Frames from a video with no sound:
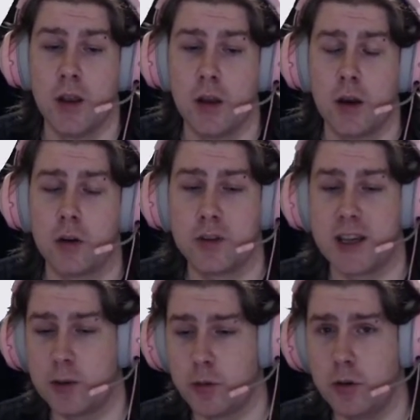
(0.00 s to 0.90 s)
On
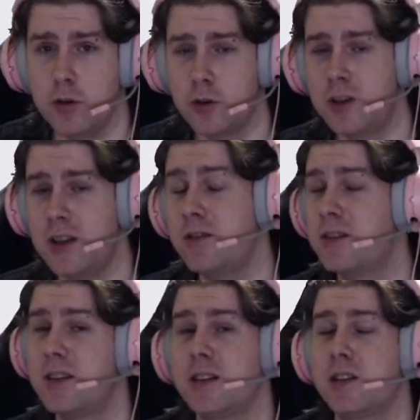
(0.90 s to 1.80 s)
K-Row, you can even
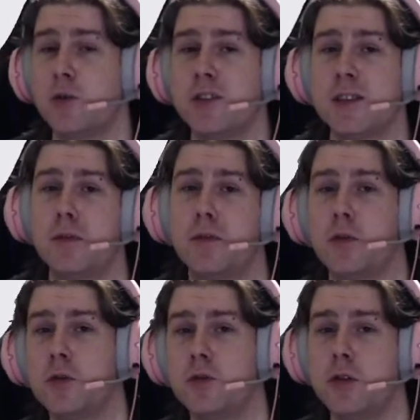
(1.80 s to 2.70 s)
take this one step
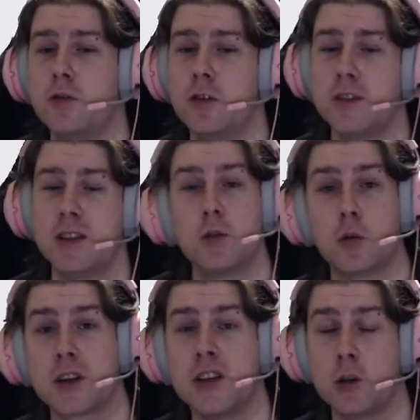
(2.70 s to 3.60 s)
further to evolve it into
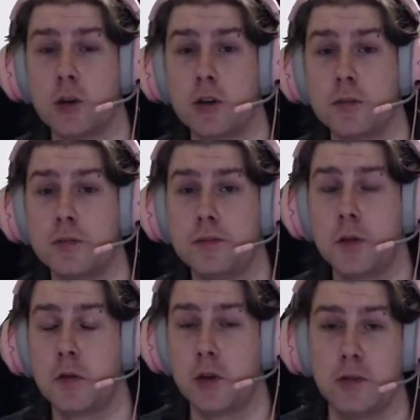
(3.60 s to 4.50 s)
Orc Hero,
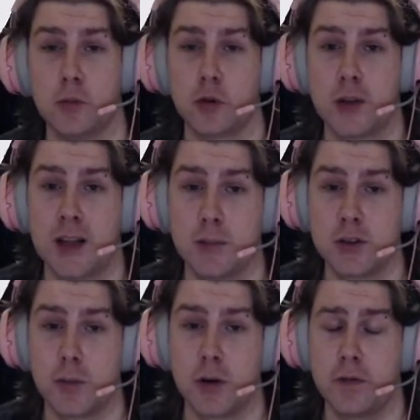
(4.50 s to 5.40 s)
for even more
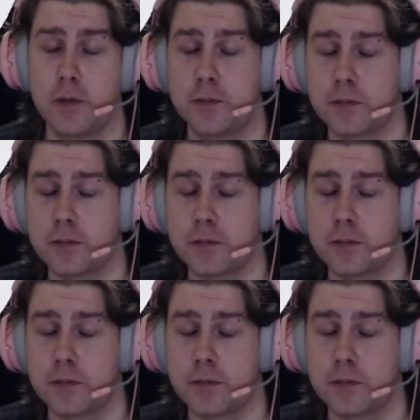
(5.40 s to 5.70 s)
damage buff.